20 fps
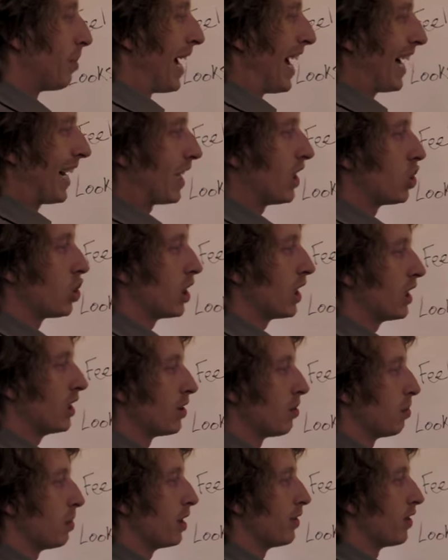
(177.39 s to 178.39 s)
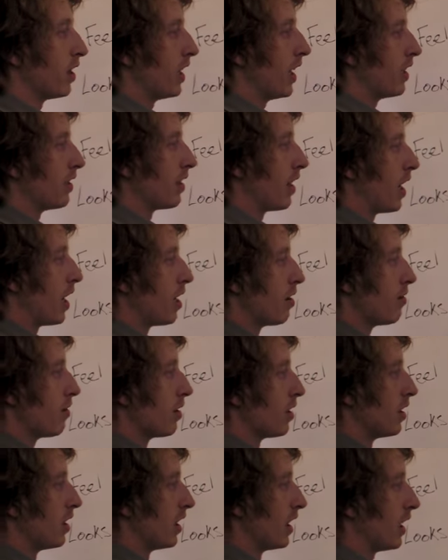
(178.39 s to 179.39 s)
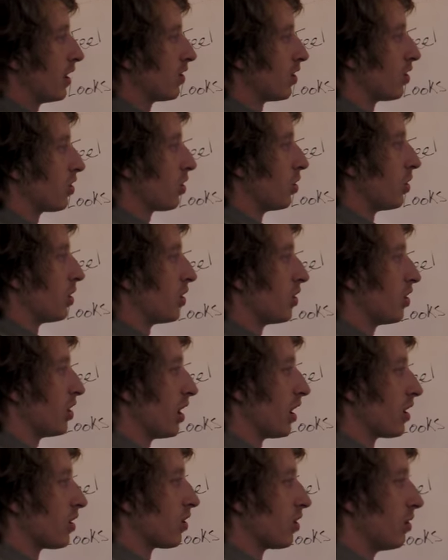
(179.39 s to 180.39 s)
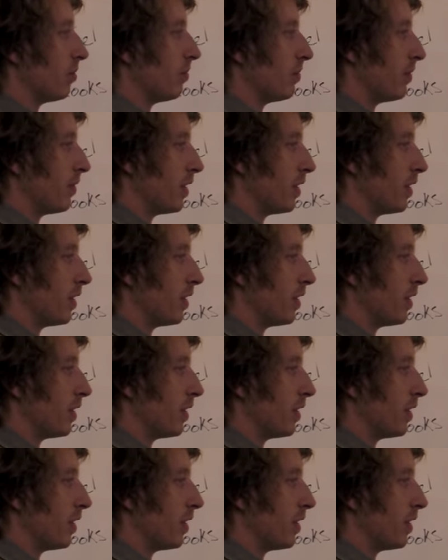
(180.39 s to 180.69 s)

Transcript: Packaging is a bit of a letdown, that's a score of 6.